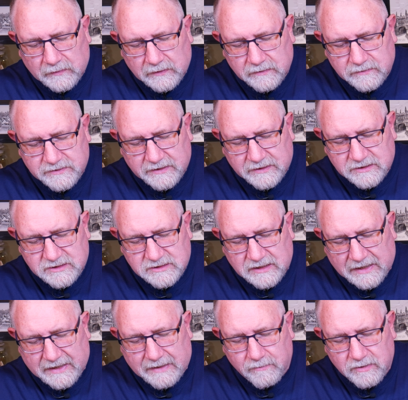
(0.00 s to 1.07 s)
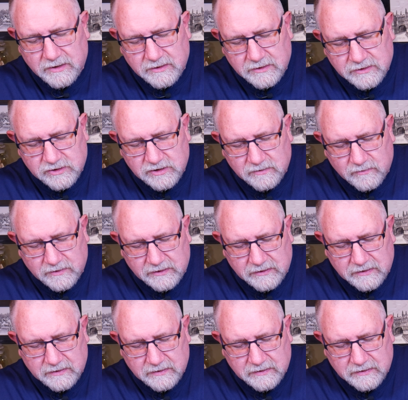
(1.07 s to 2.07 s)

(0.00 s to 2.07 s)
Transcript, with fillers: Let's take a slab, shall we?